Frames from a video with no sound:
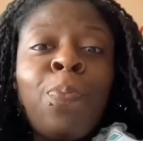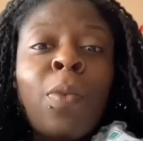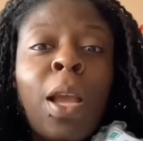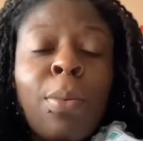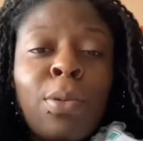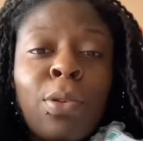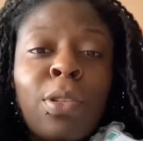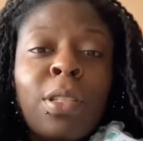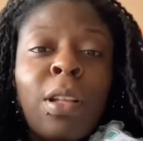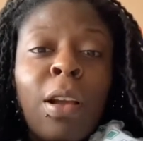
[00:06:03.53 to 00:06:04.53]
I was going
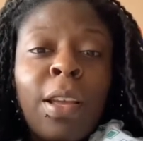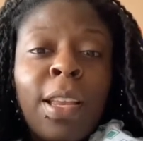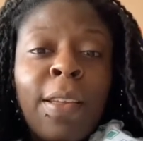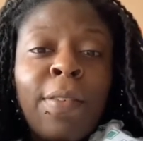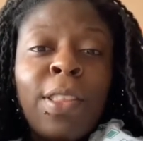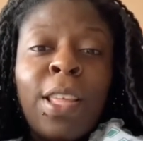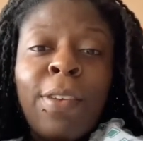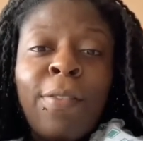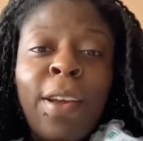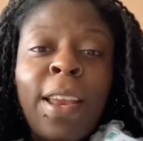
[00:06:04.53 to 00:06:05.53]
to start getting
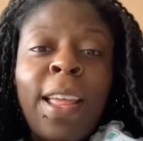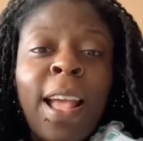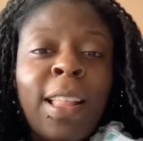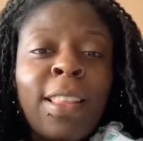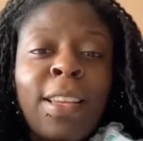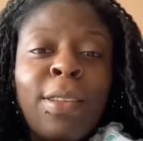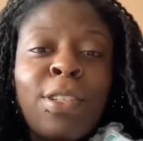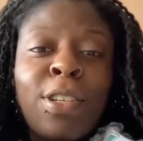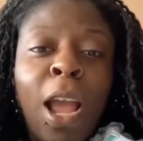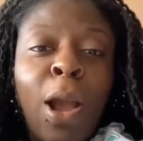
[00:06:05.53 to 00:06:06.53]
everything ready after the
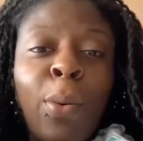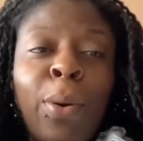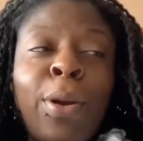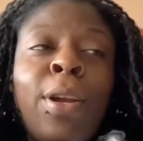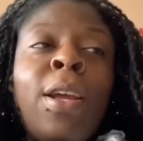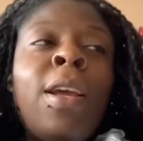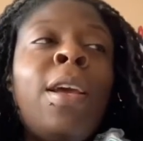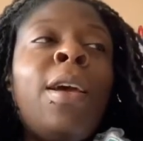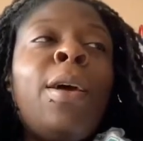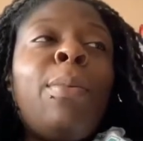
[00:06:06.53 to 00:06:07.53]
shower.
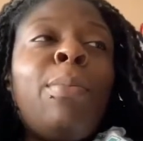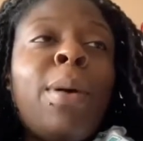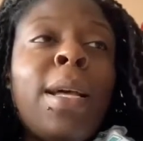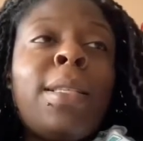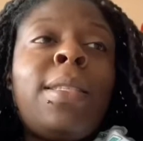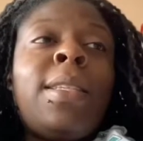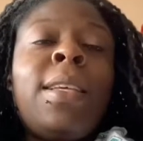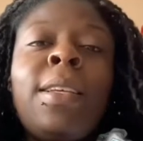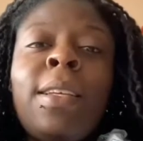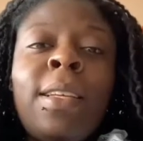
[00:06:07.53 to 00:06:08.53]
But
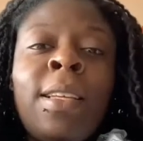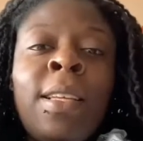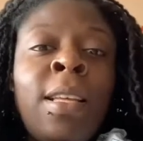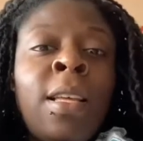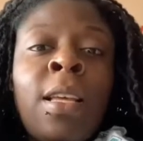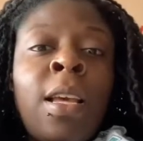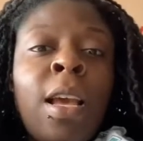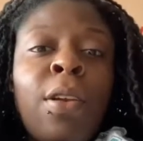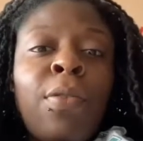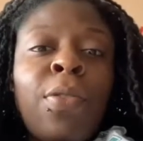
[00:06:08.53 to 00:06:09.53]

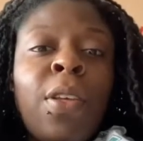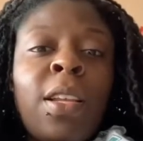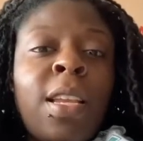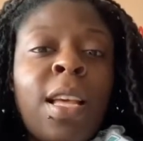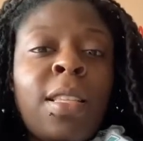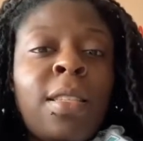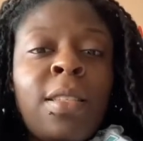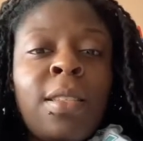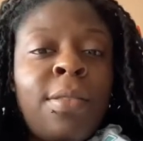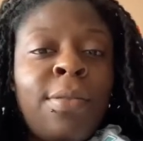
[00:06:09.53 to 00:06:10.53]
I don't think
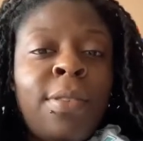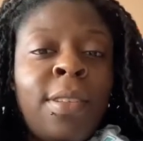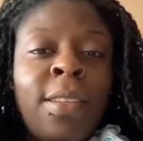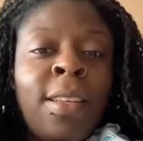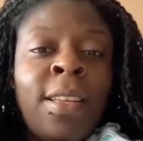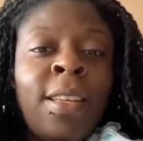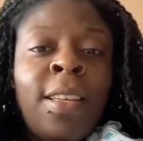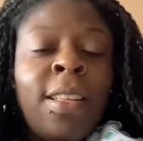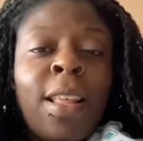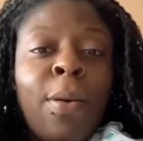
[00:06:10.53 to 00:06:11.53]

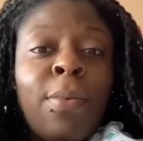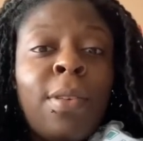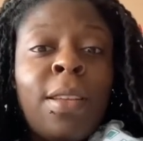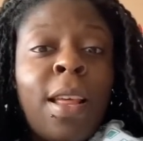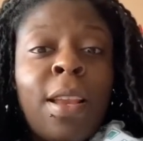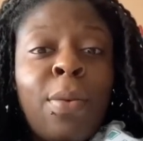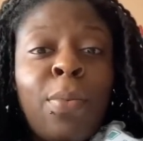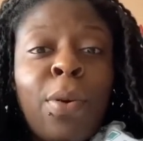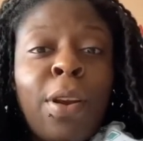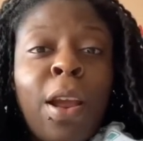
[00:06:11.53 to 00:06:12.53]
that
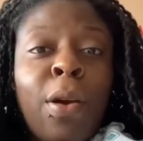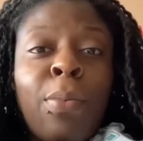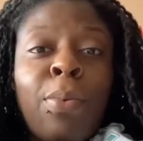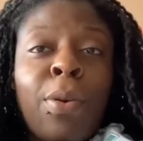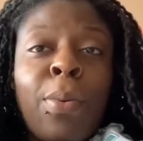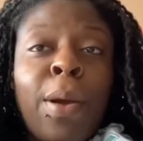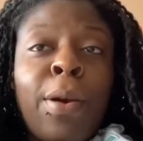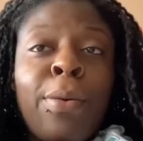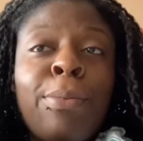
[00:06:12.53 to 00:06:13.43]
didn't work out pretty well.